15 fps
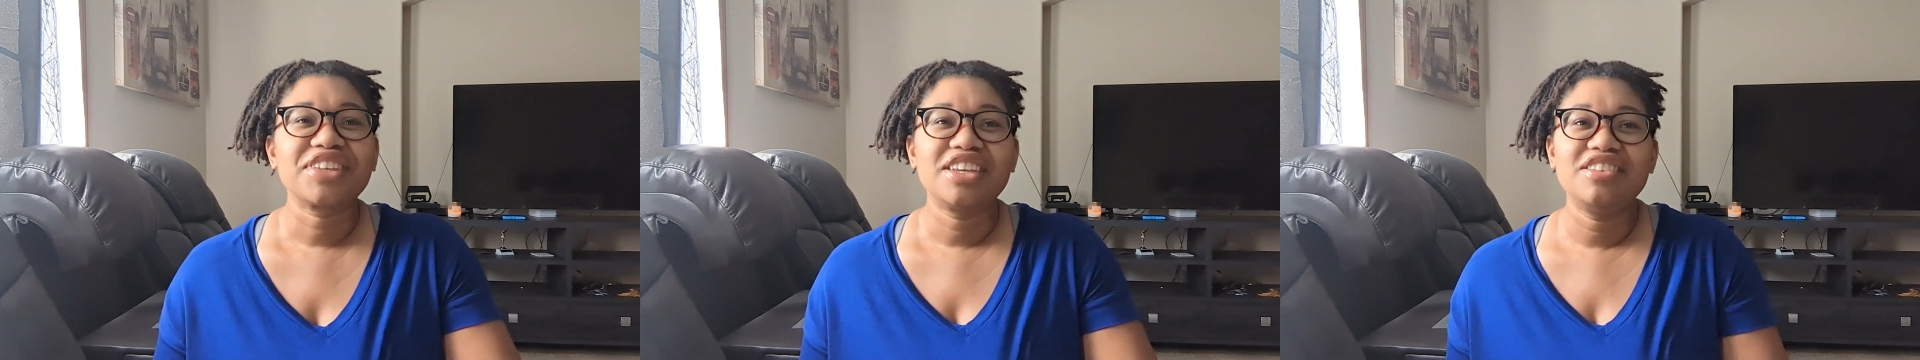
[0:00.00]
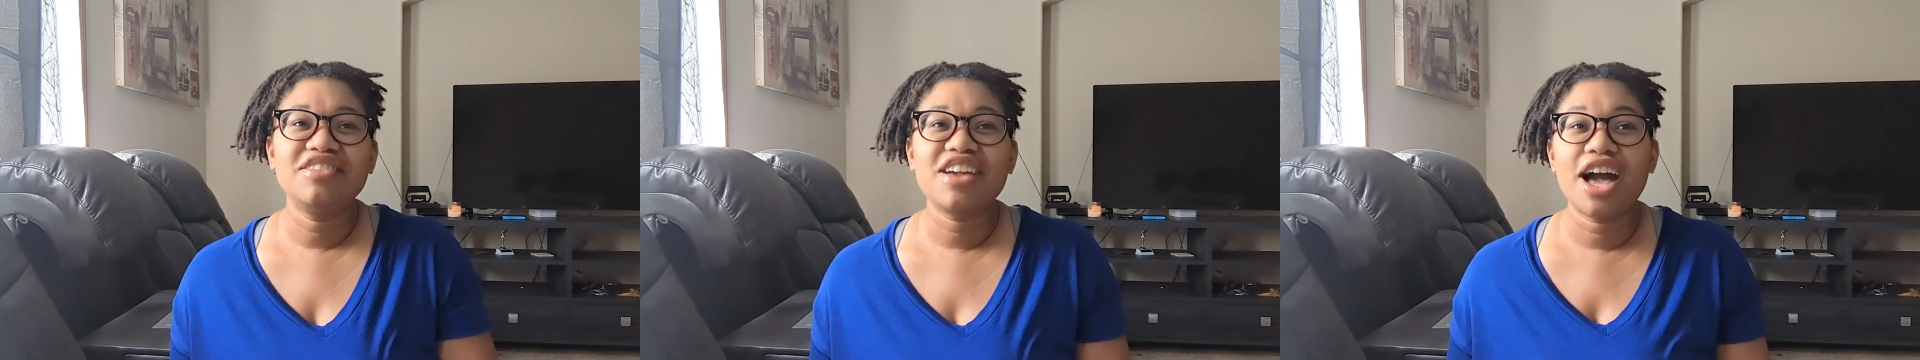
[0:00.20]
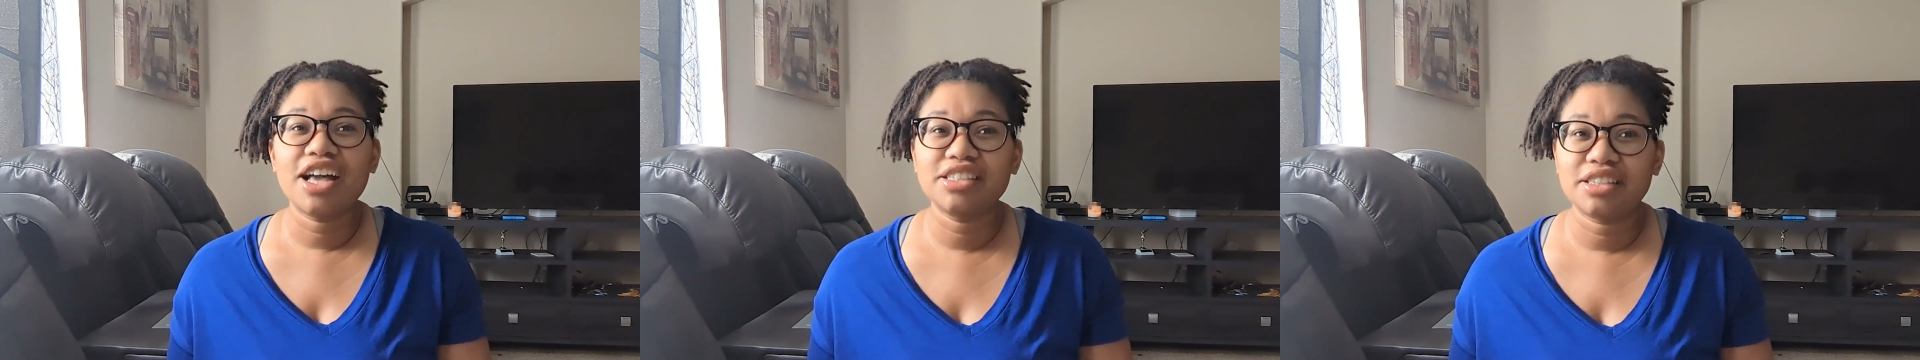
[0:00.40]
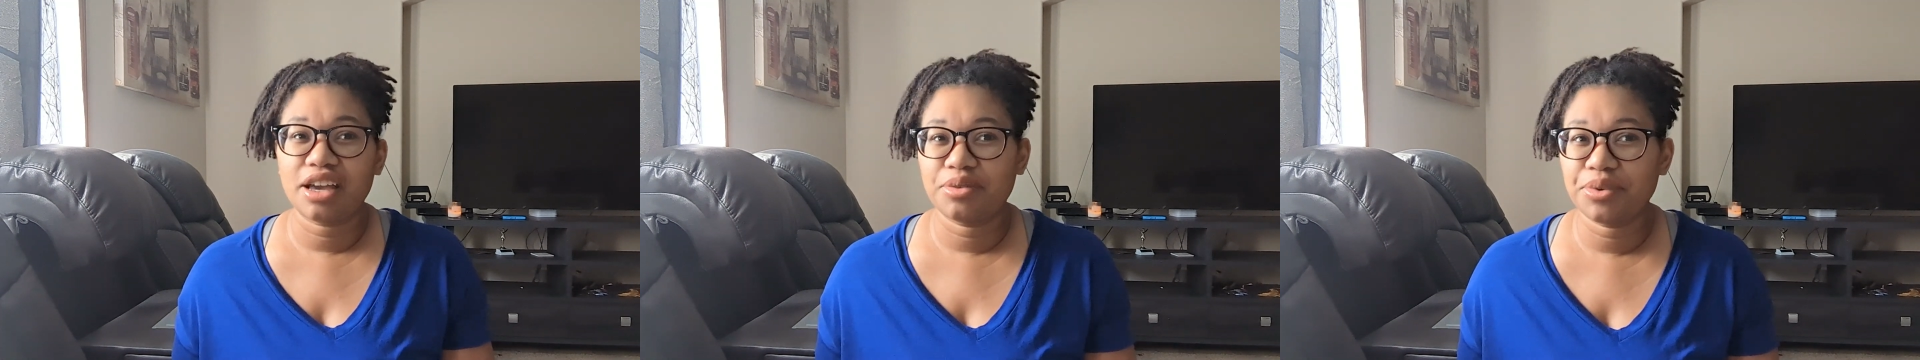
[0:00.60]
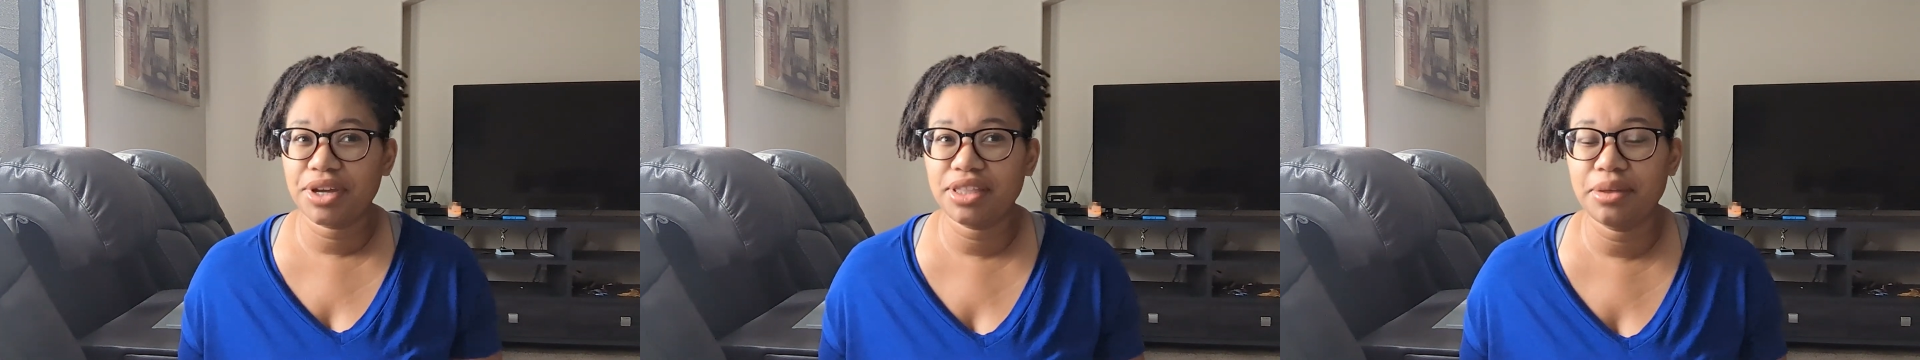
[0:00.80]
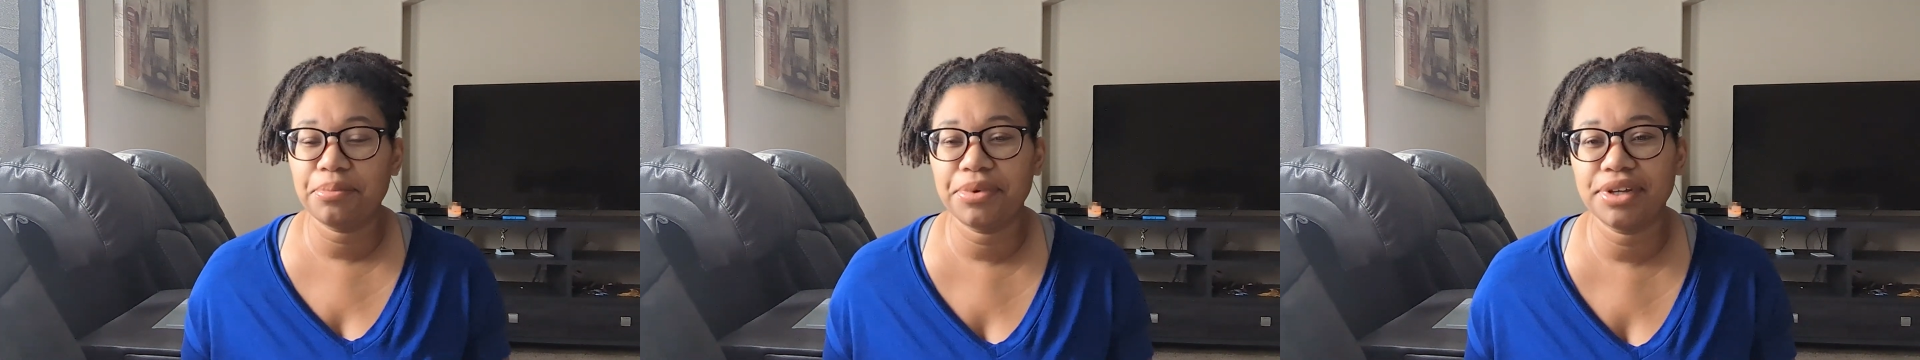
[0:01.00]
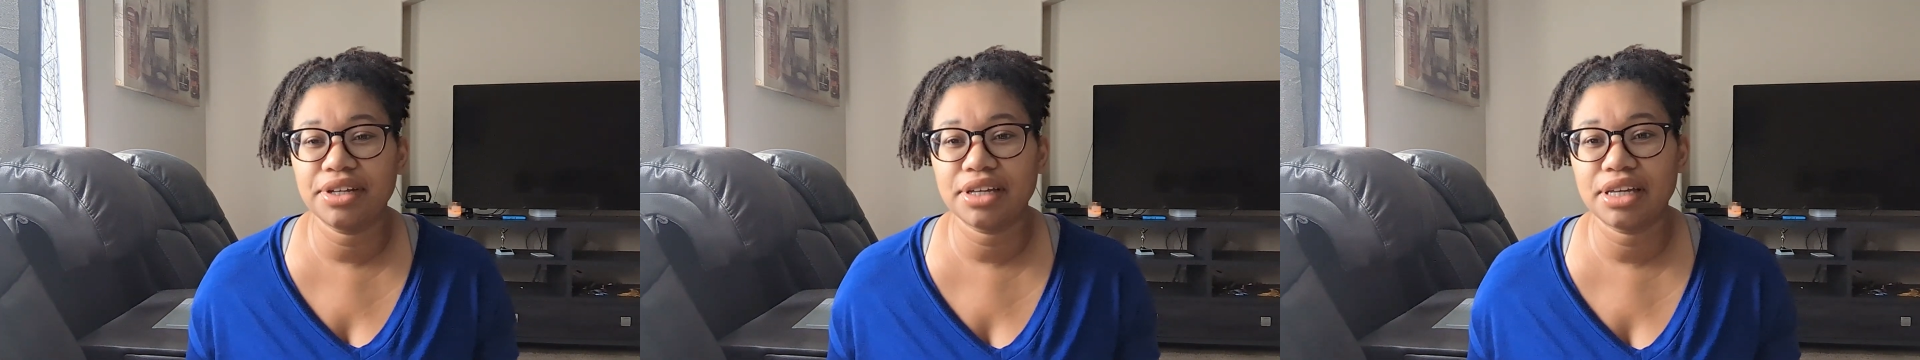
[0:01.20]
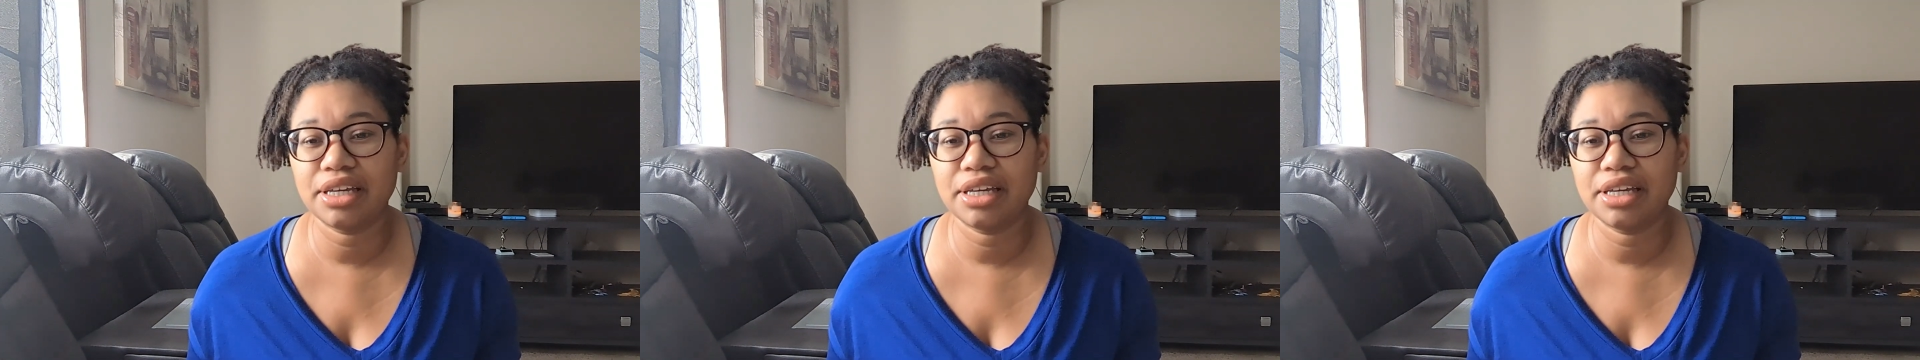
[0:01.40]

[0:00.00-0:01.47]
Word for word: You guys, I read the book,